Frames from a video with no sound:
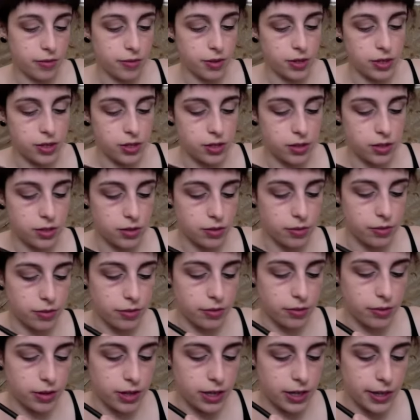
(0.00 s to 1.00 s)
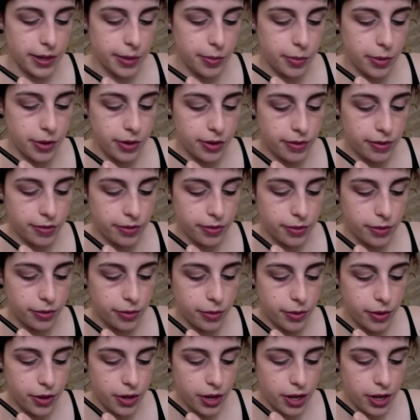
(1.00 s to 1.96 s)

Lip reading: which is a really beautiful